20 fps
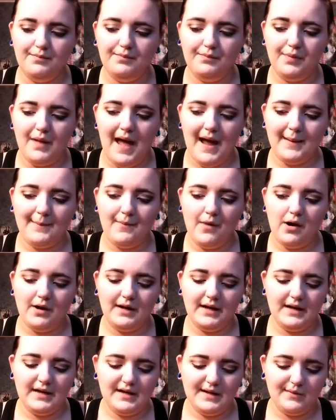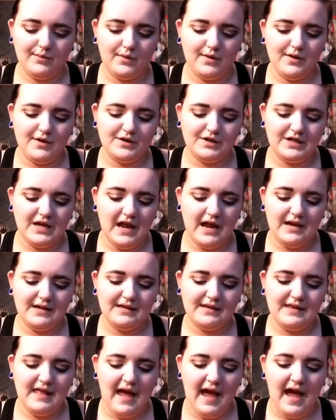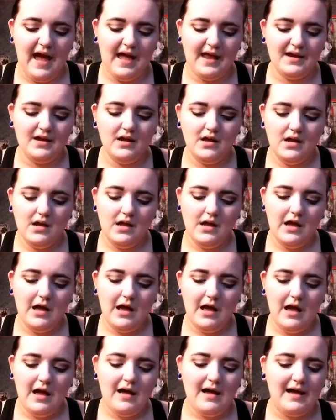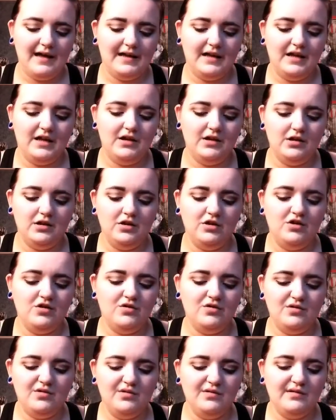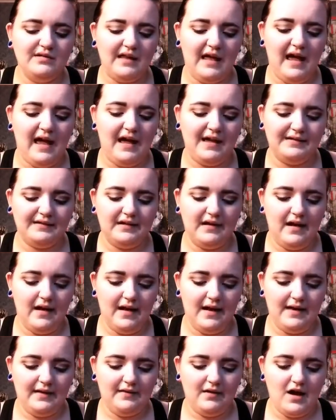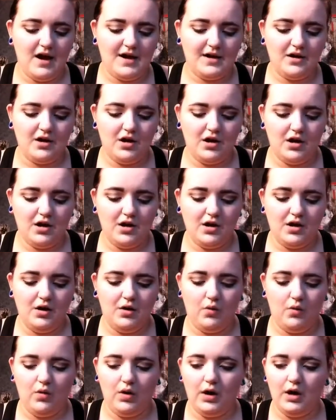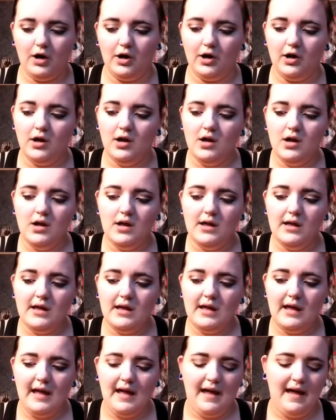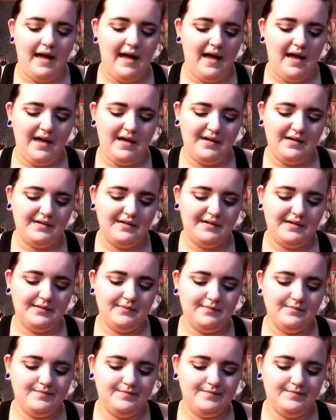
Black Market is one of those shades that I can use as an eyeliner or as